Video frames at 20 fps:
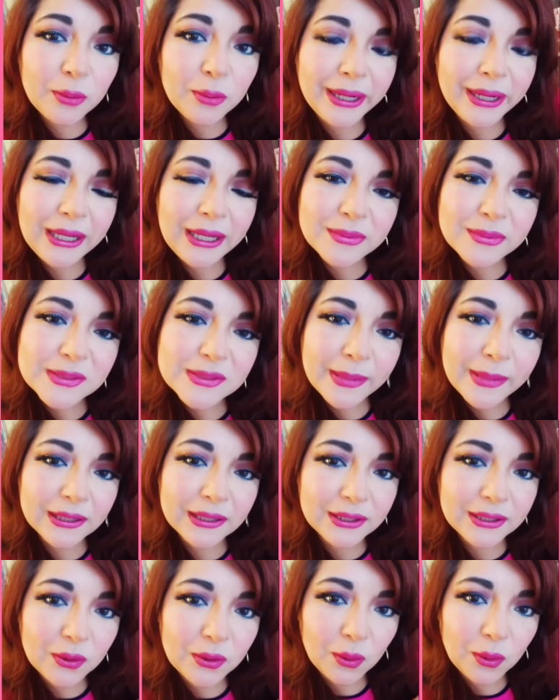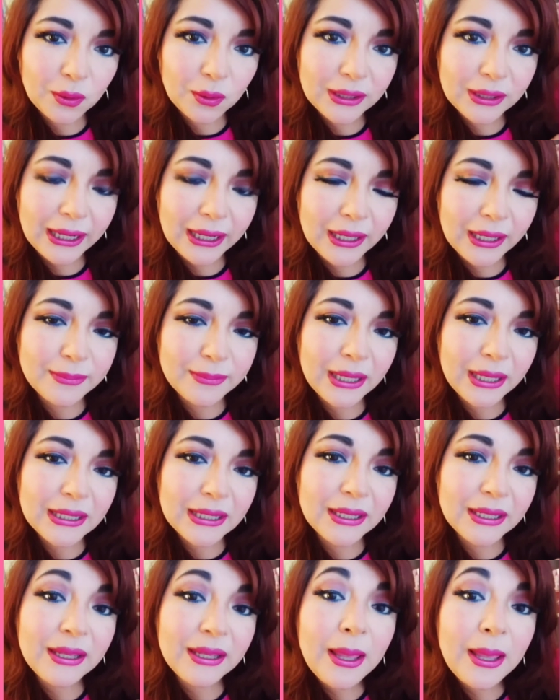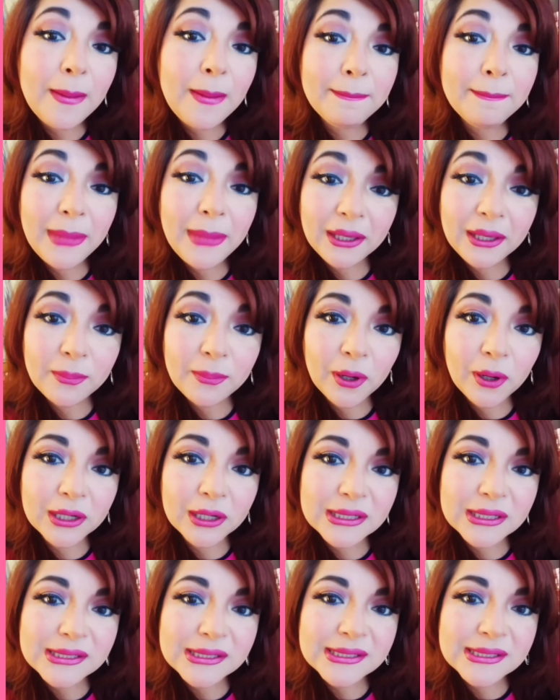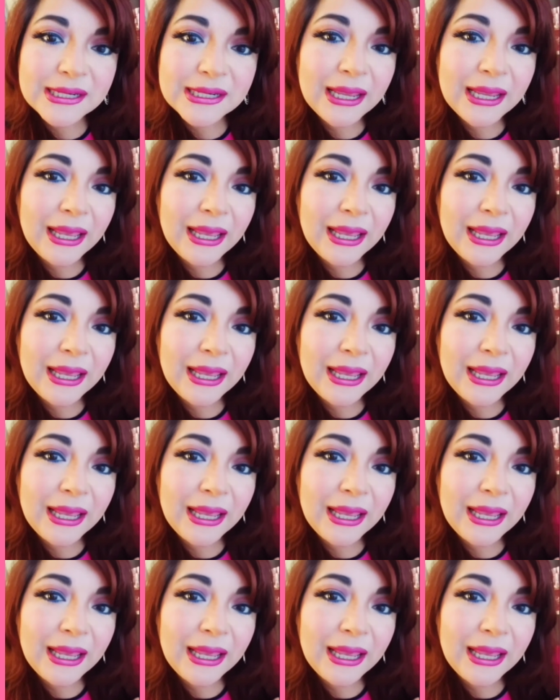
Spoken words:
My name is Bella Nicole. I am a makeup artist,